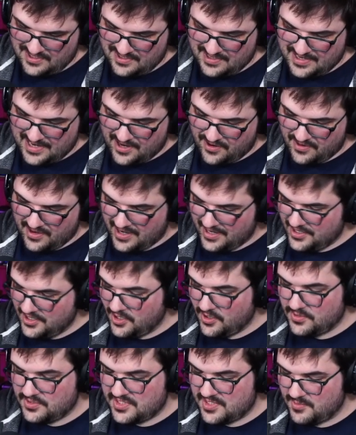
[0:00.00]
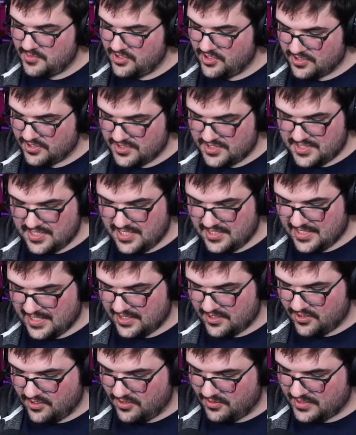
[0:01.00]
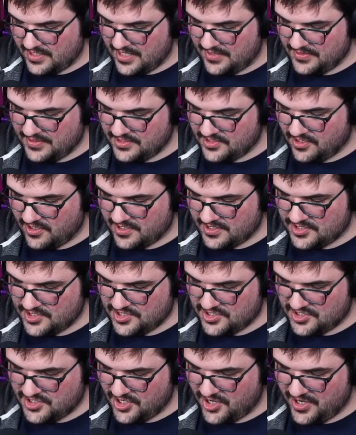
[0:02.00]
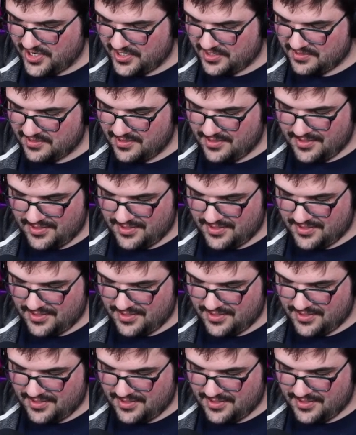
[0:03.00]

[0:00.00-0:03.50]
Now, I know some of y'all see like, oh, okay, the dog is just turning.